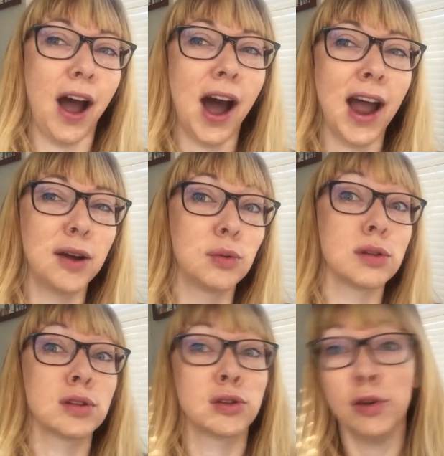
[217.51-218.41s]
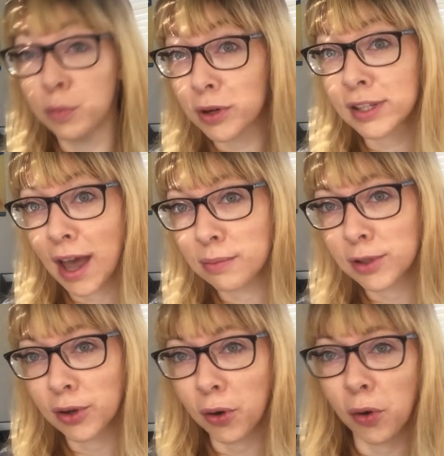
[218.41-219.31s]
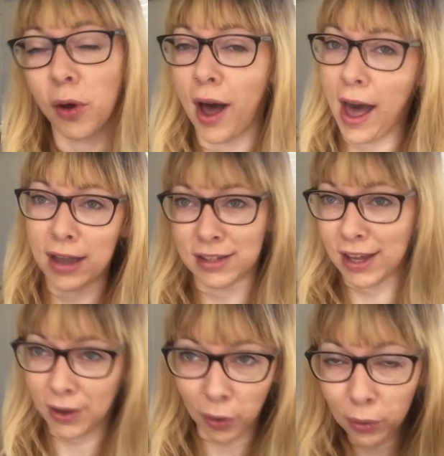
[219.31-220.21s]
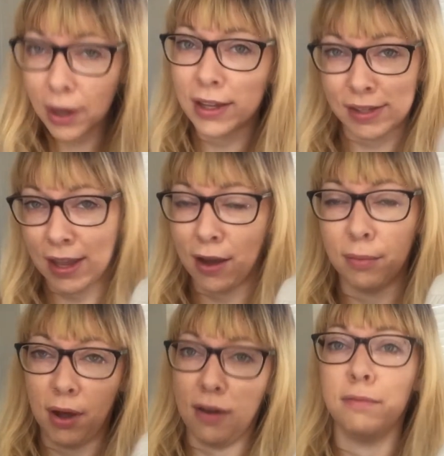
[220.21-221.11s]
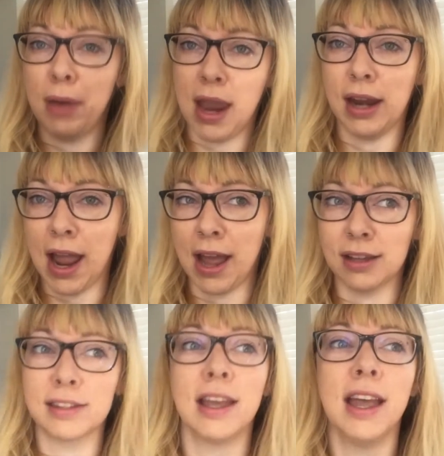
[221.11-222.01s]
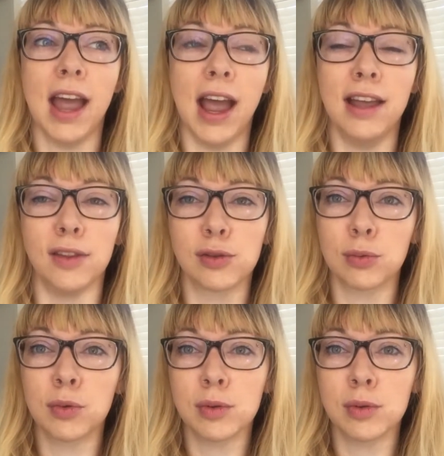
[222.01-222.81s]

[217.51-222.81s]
I was super skeptical, as I always am, of paint hacks, and this one